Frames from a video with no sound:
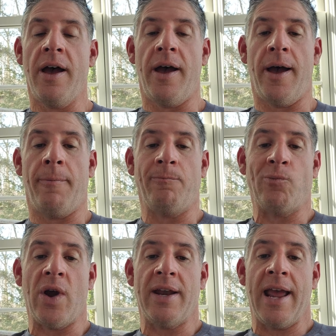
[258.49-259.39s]

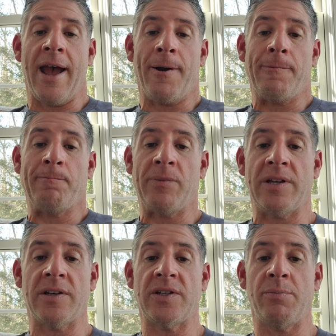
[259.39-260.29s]
Right now, it
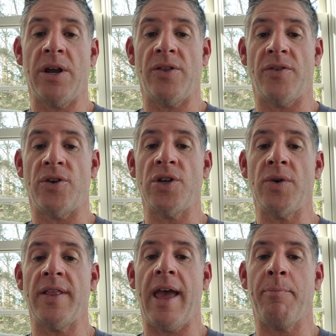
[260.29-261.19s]
doesn't appear that they're
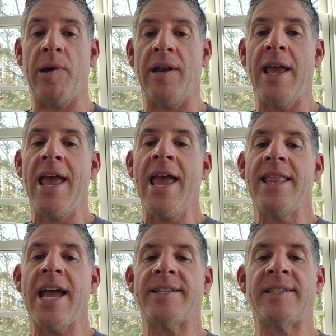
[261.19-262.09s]
doing that, but
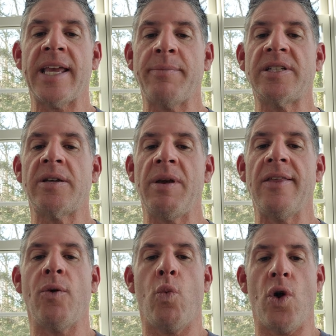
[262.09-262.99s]
that seems to be
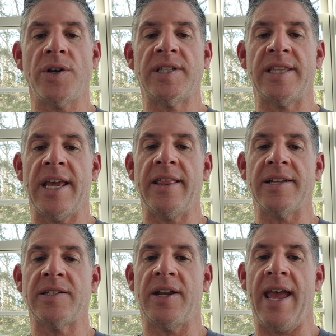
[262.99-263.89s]
the worst thing
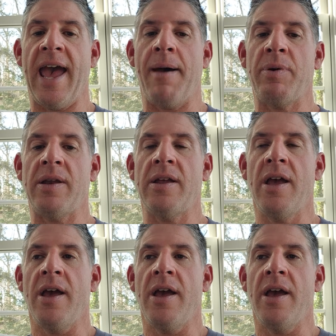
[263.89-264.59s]
that's going to happen.